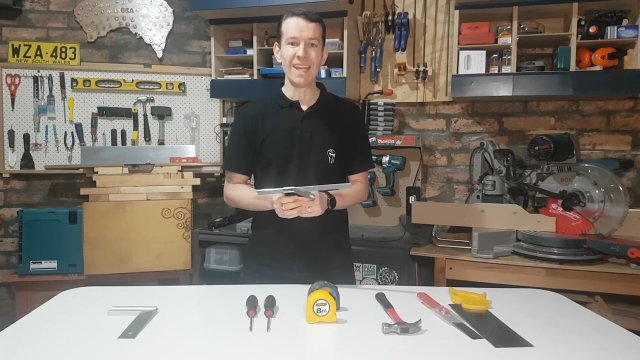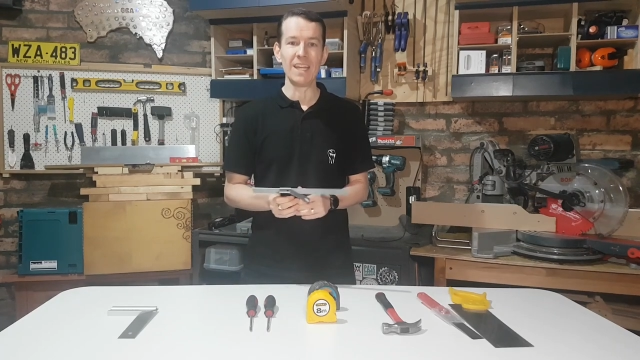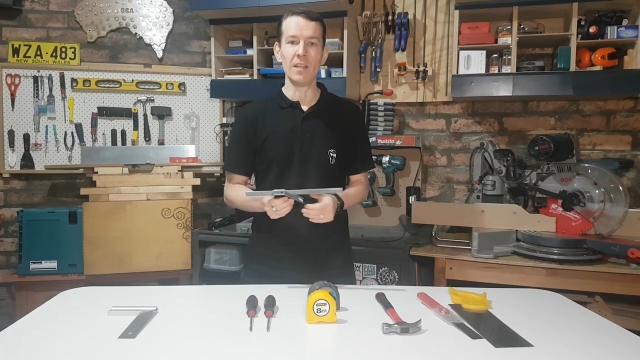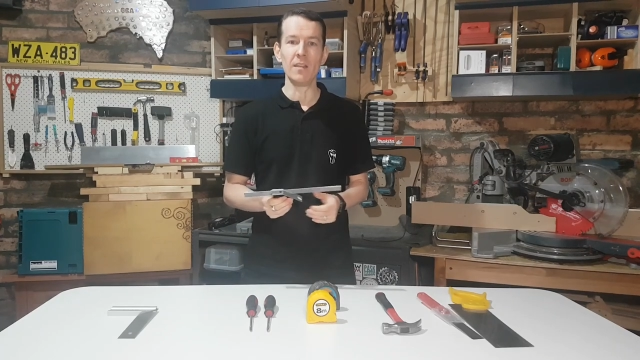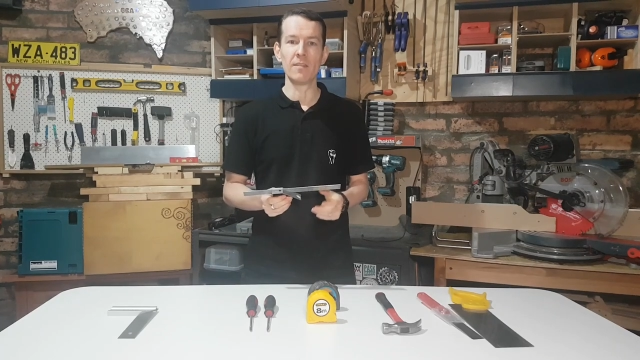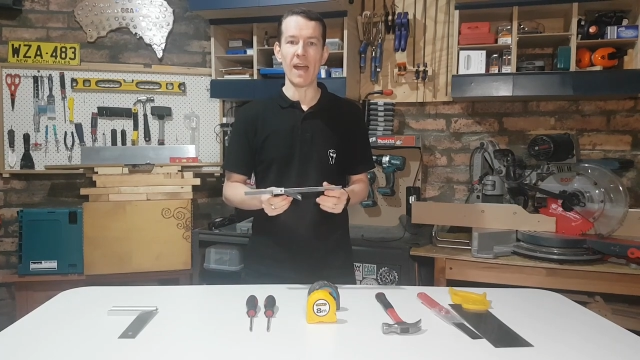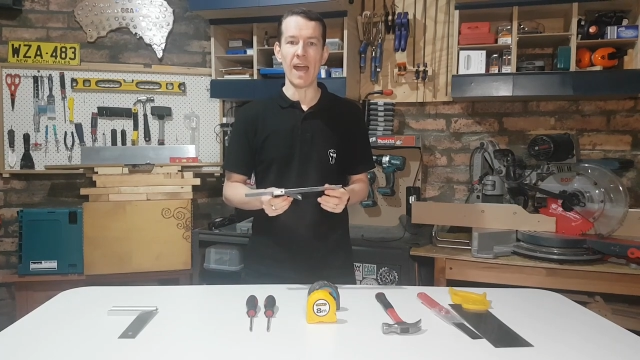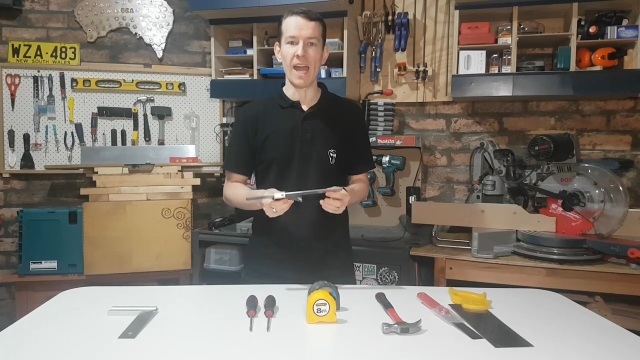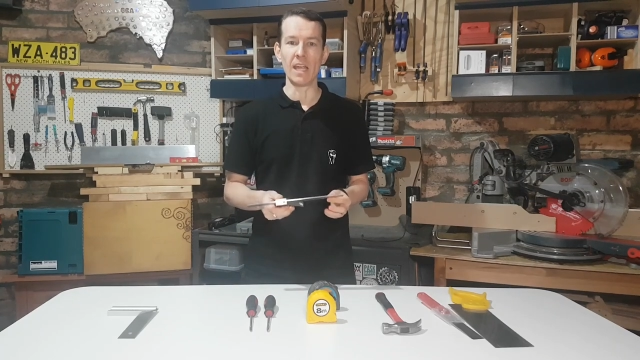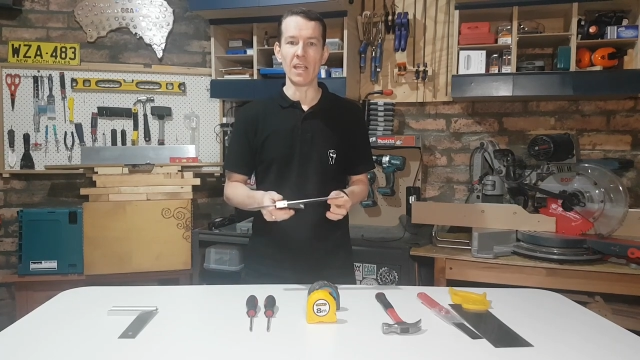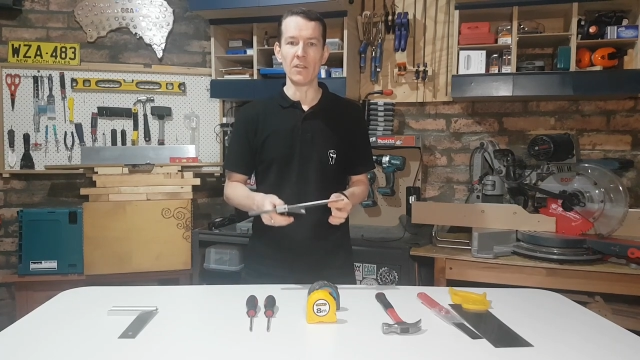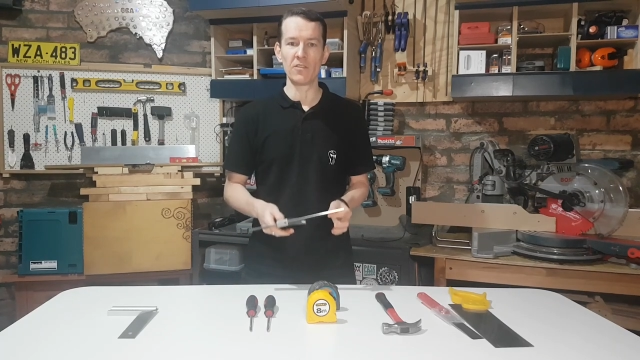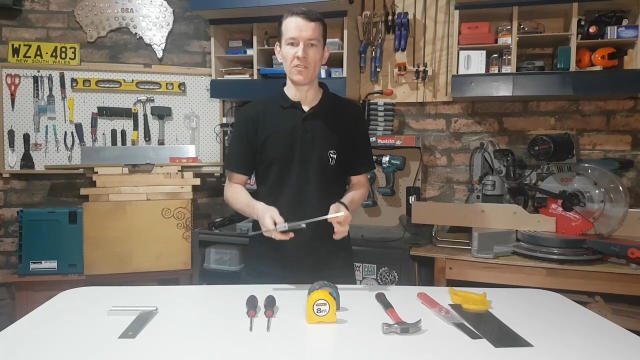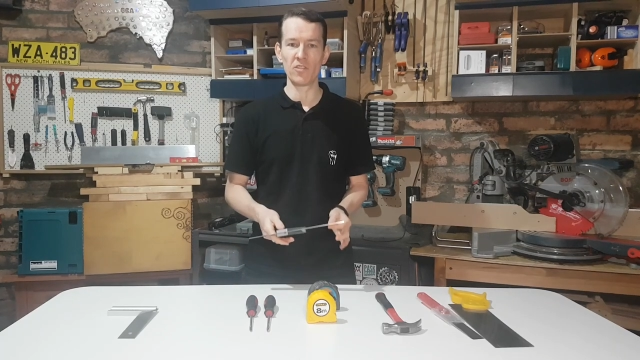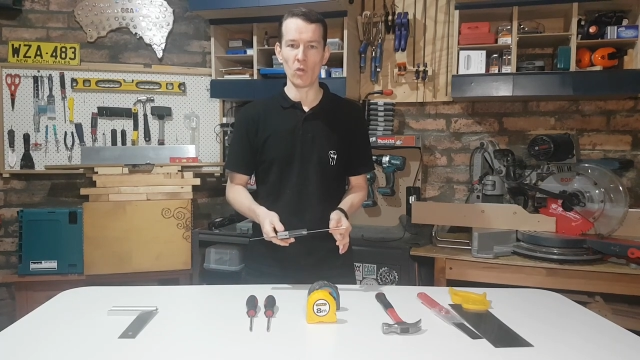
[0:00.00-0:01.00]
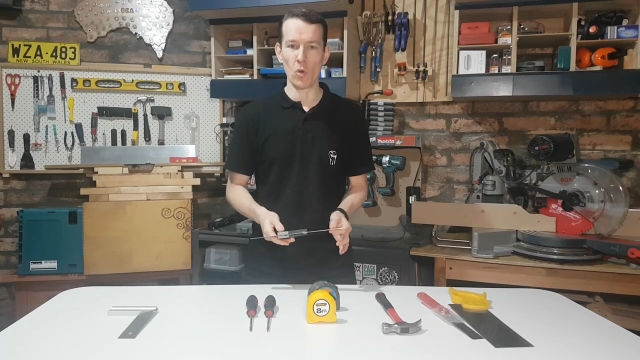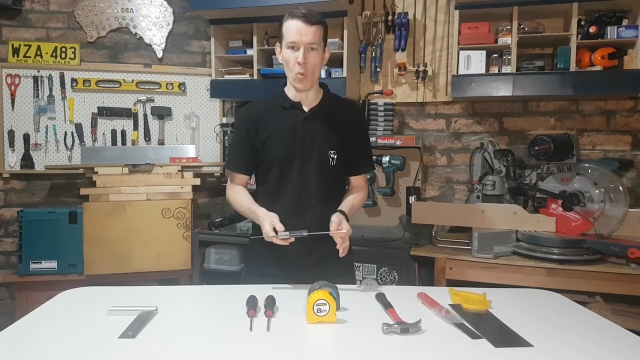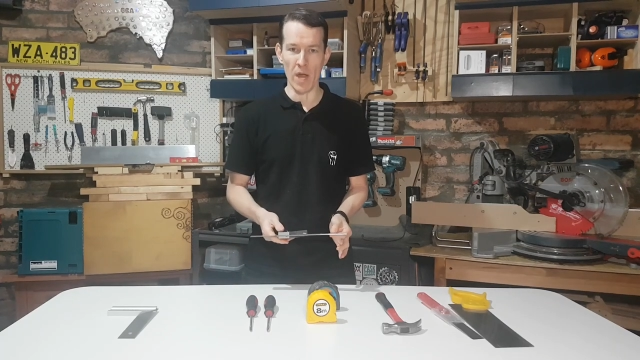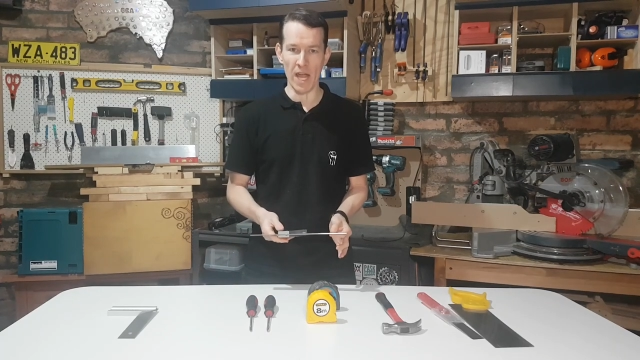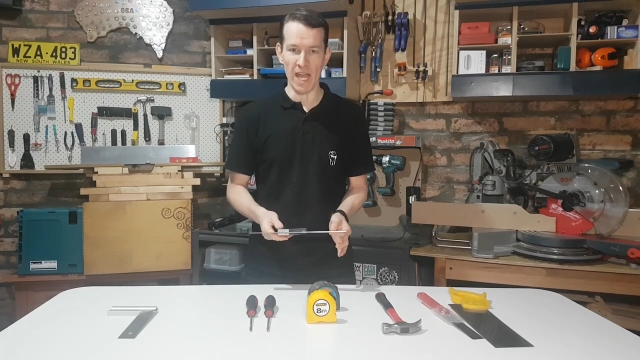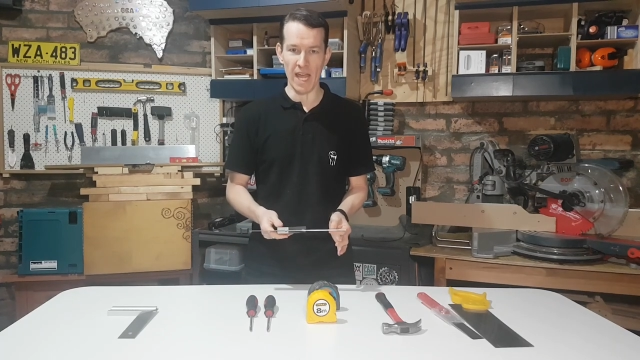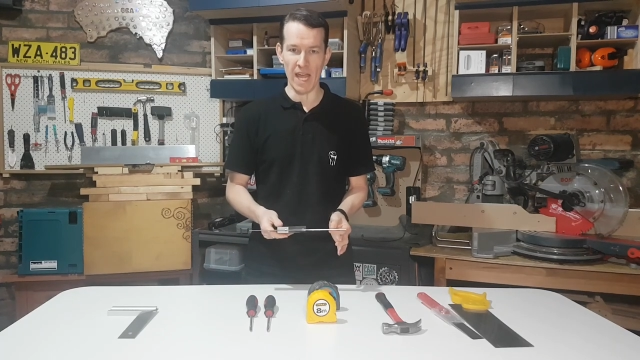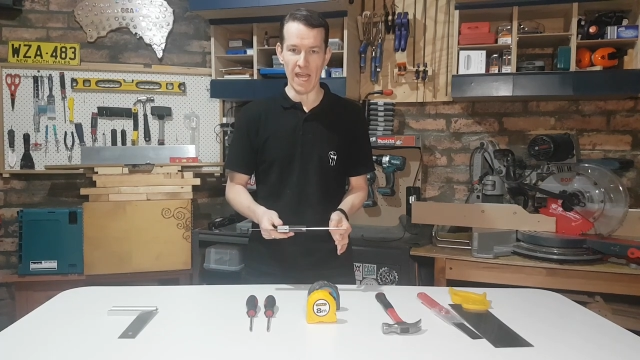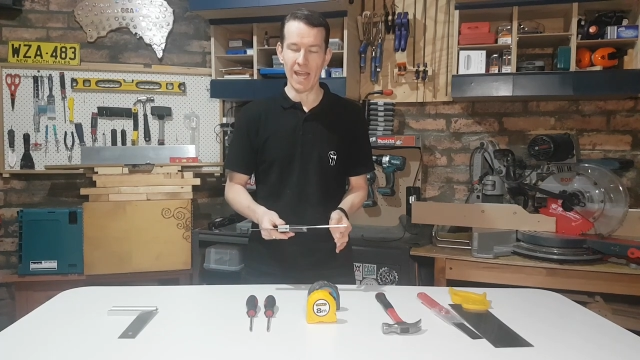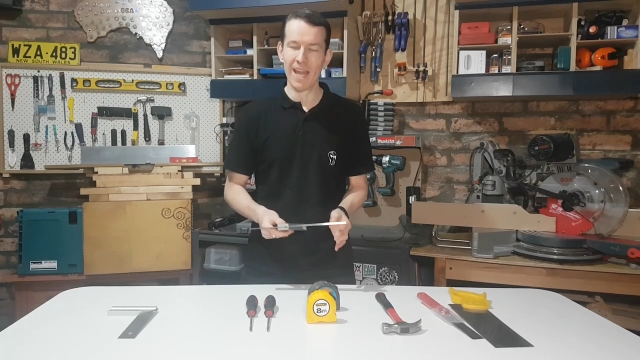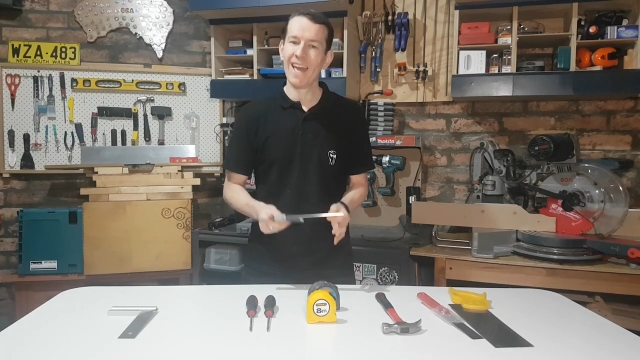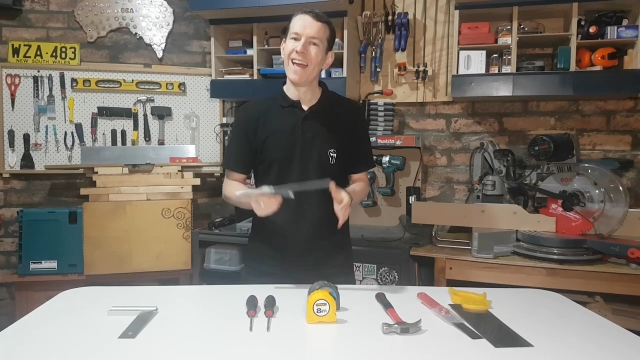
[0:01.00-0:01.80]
is a square.